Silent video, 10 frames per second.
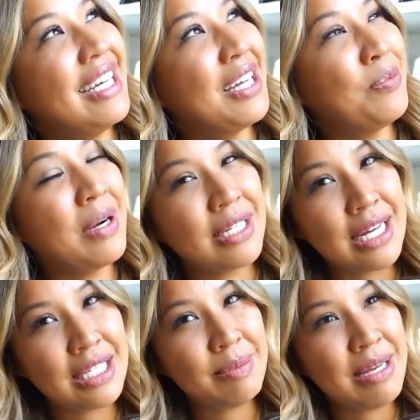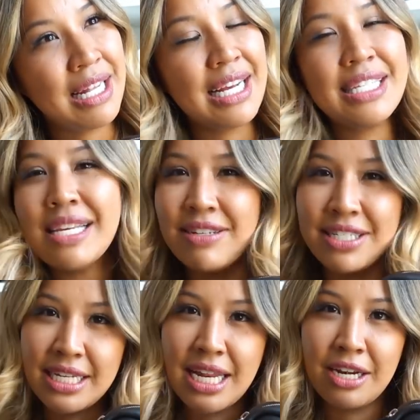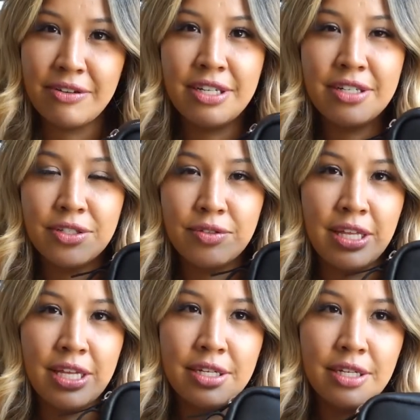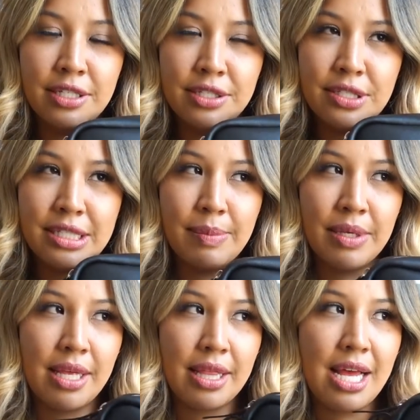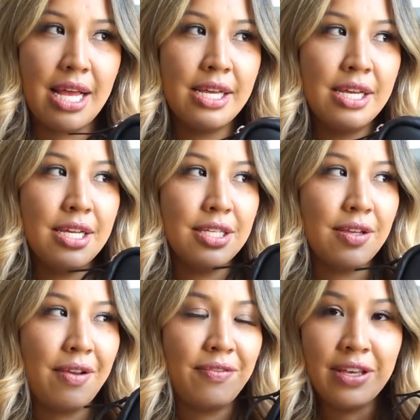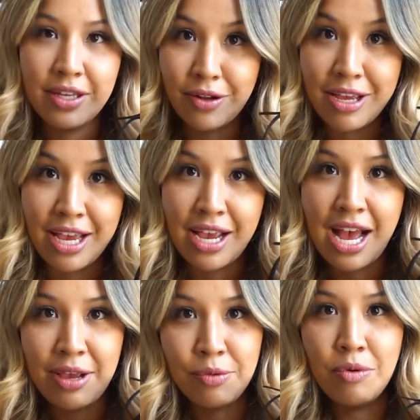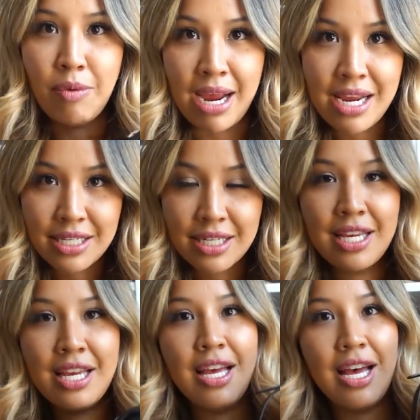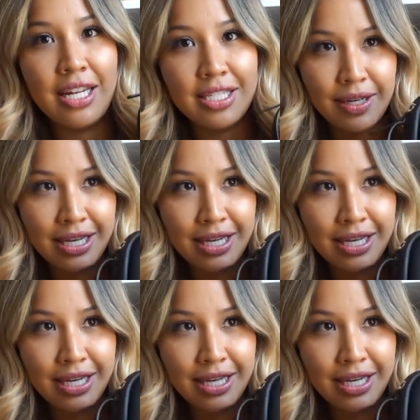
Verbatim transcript: it worked out to be like 1700 Australian dollars or something like that. So I figured, okay, I will wait until